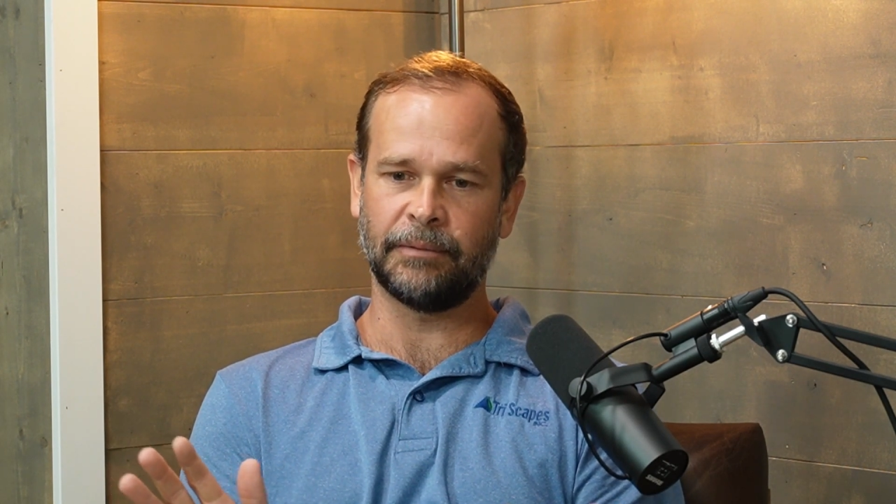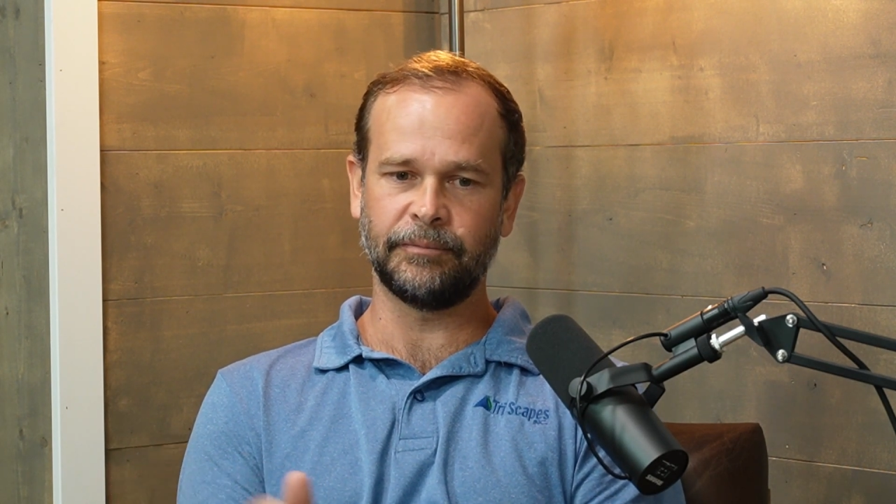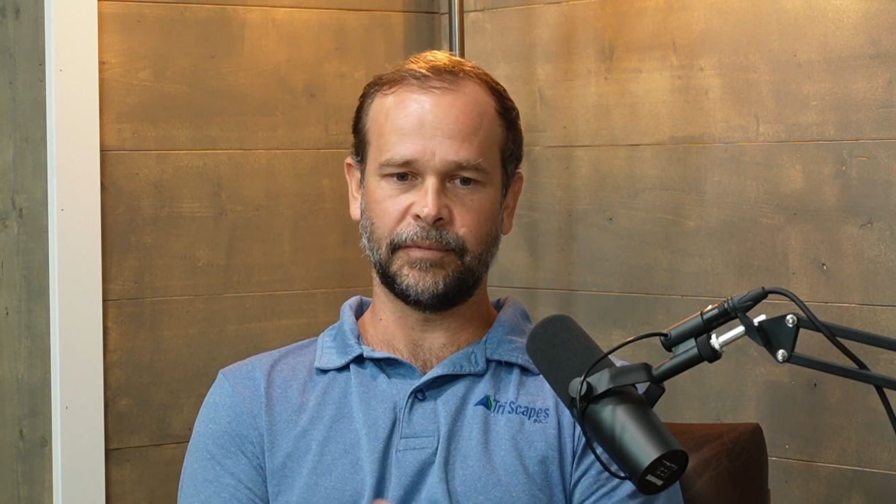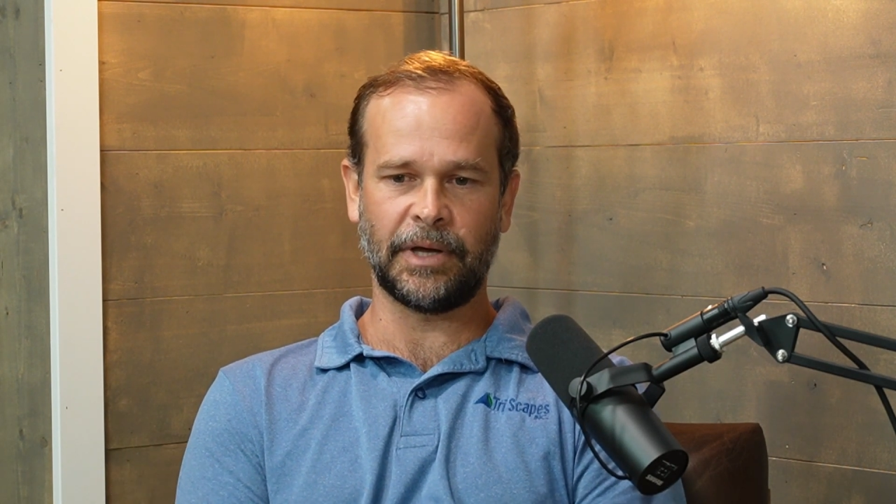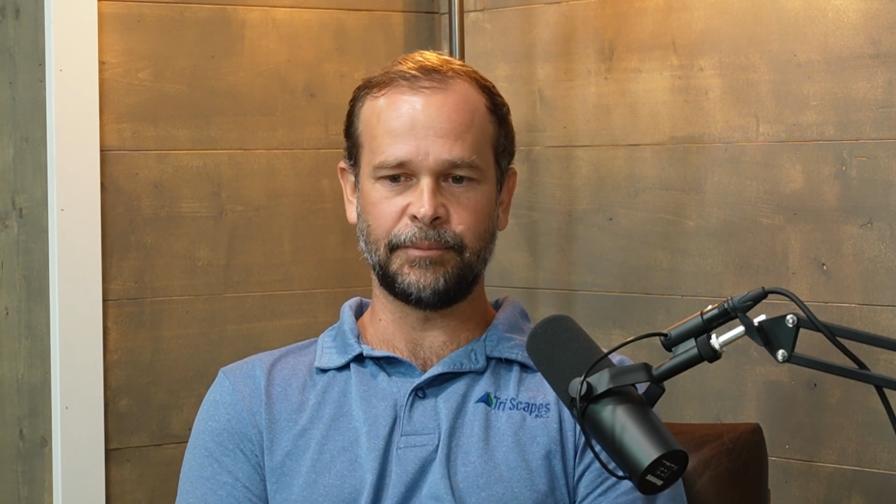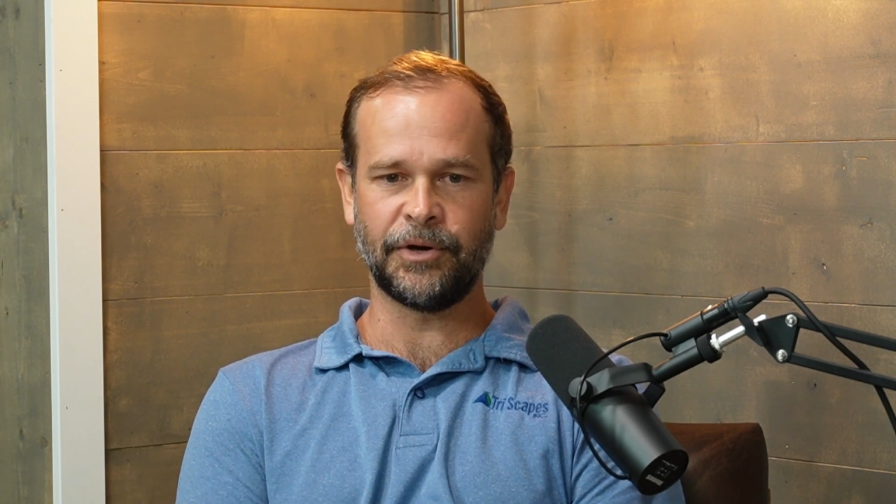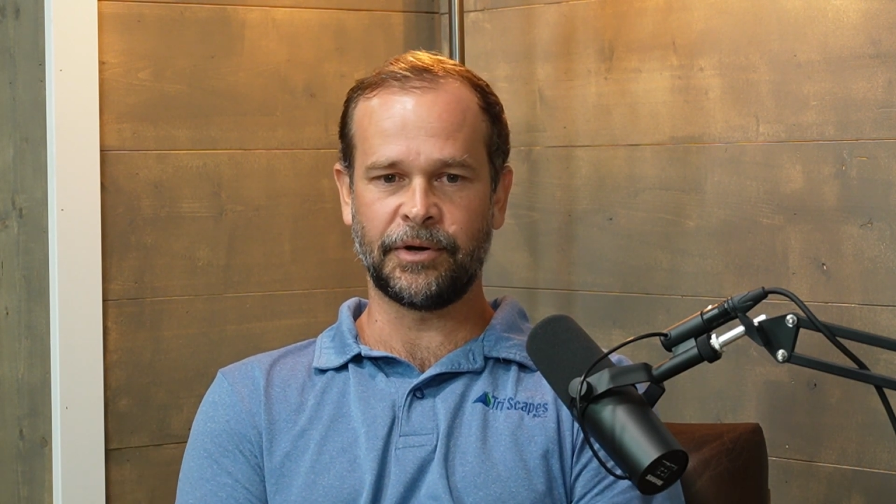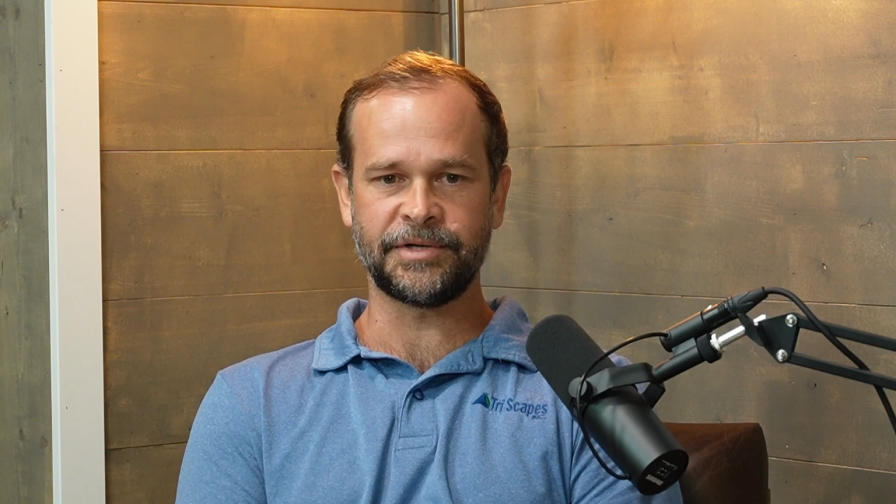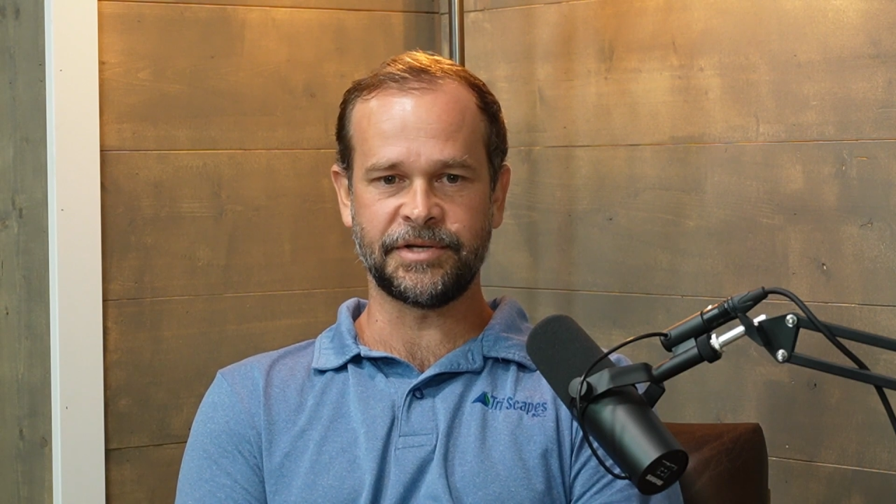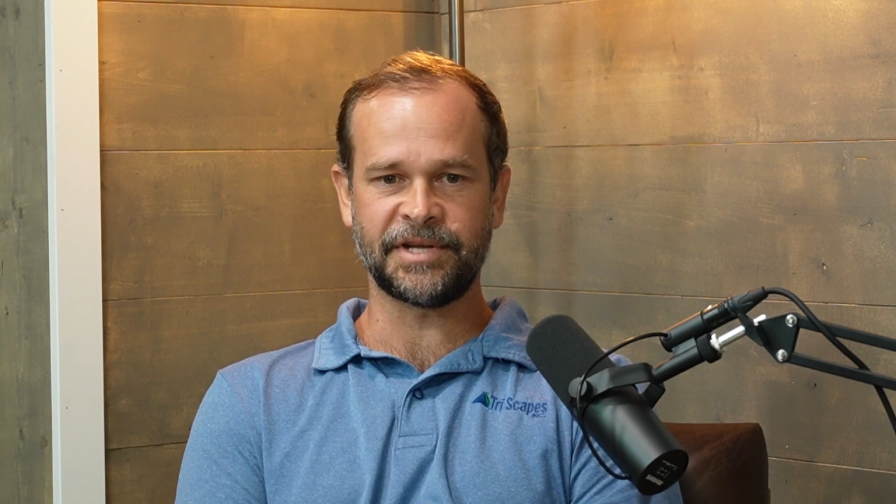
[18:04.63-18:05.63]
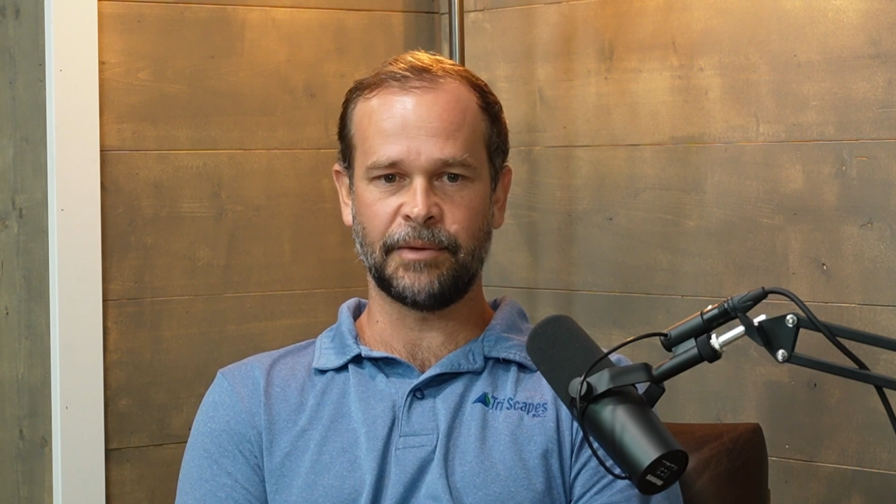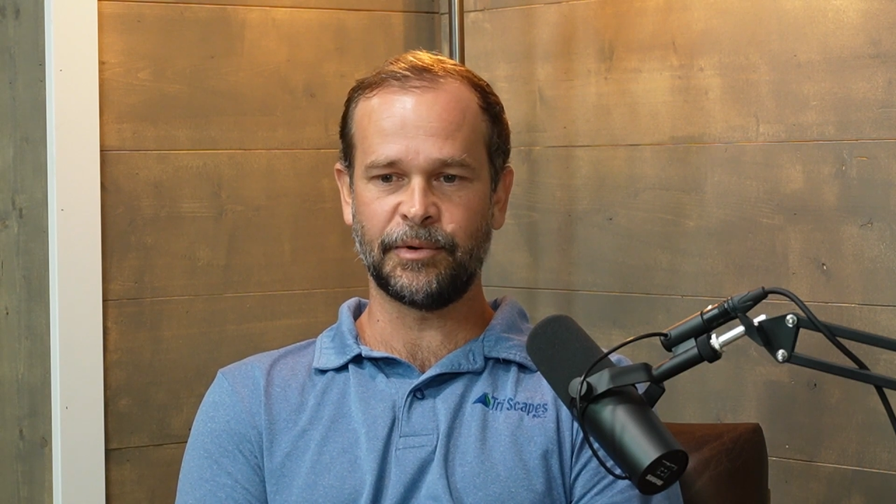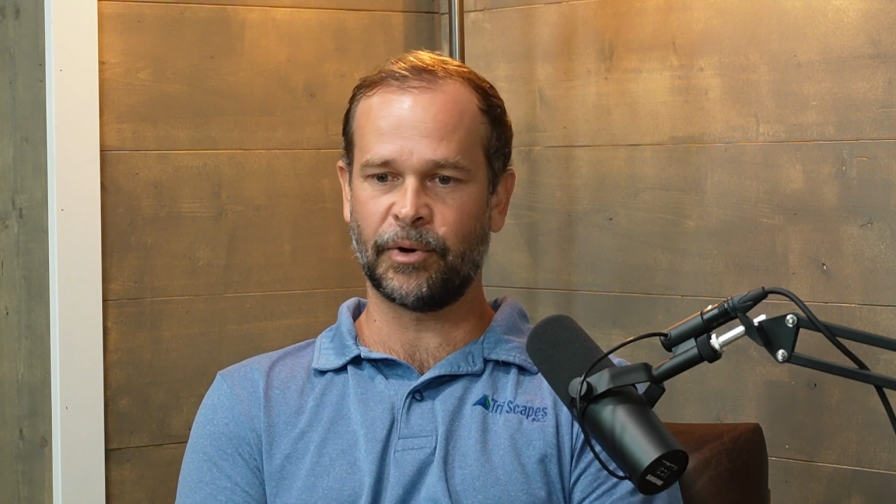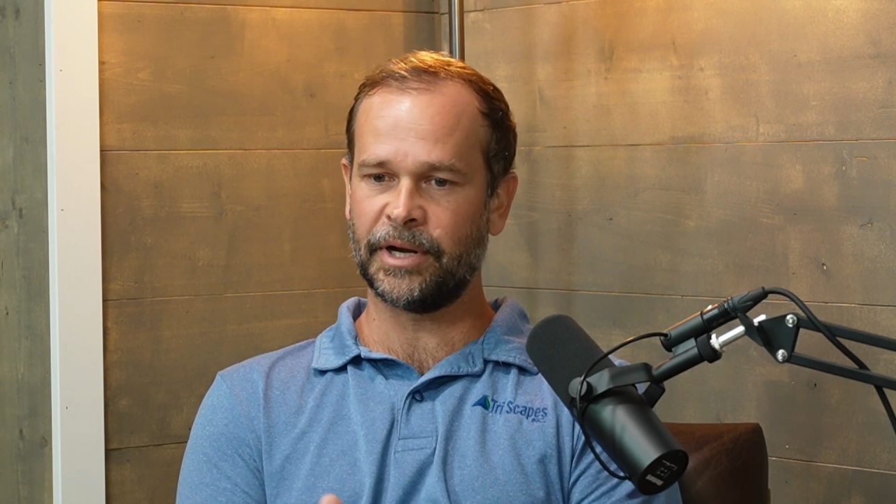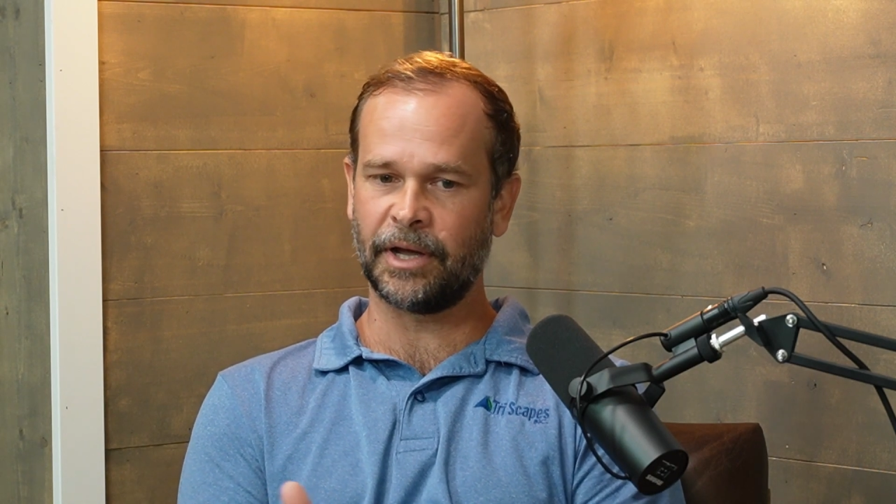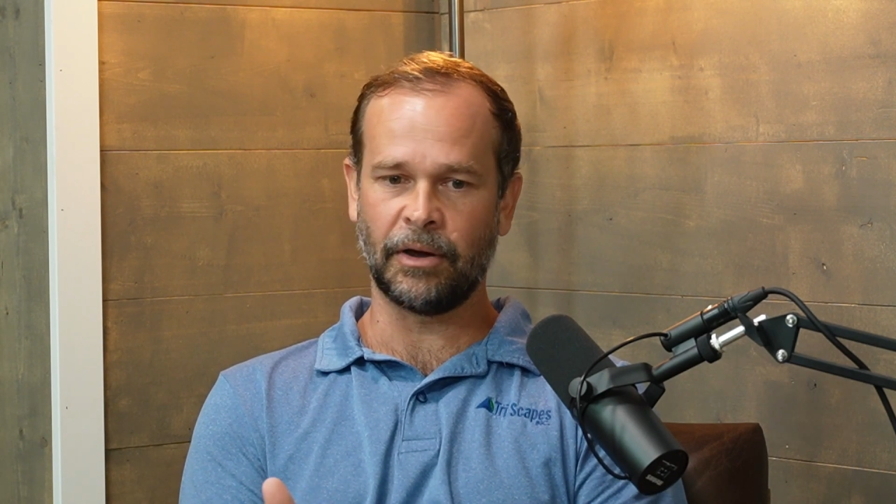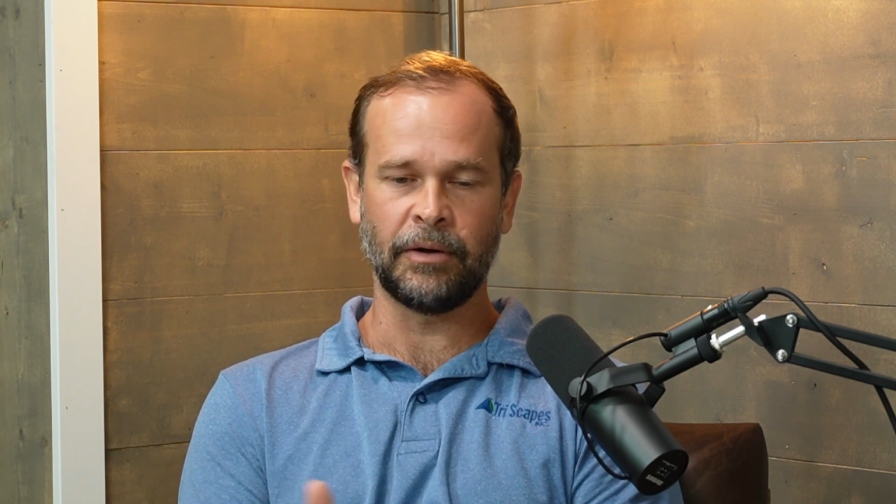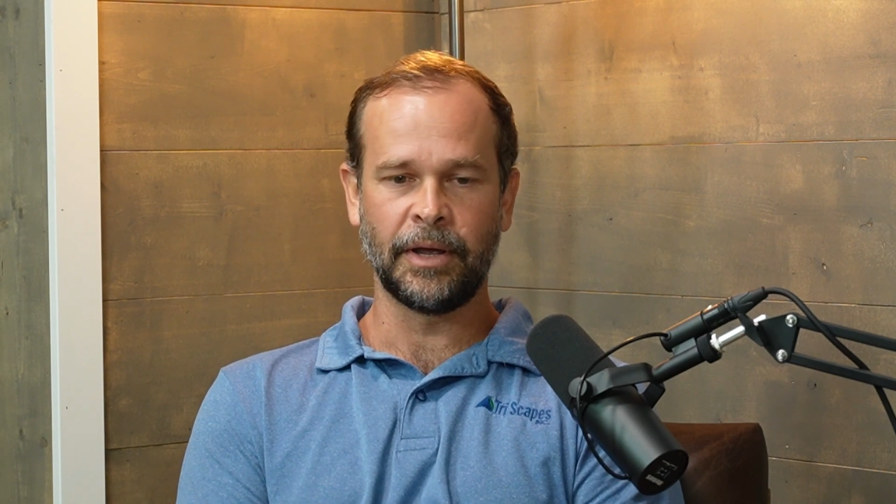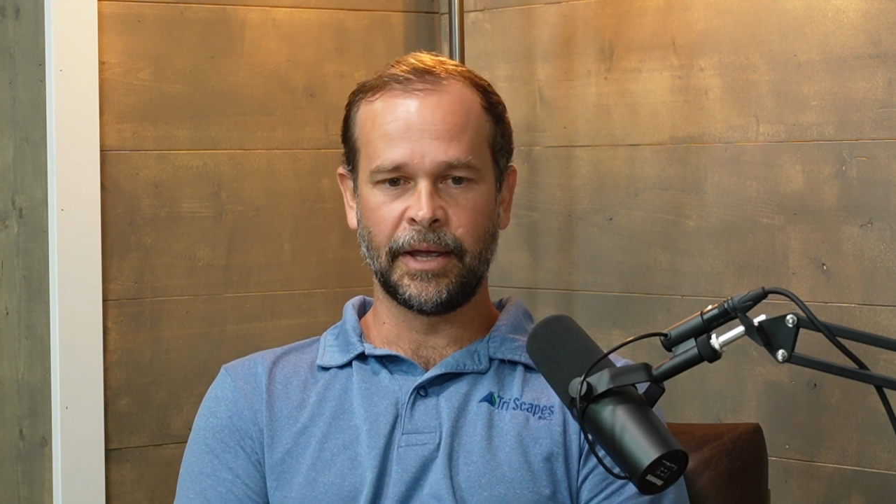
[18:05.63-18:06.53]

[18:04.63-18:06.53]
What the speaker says: I'm yours. You tell me where to go.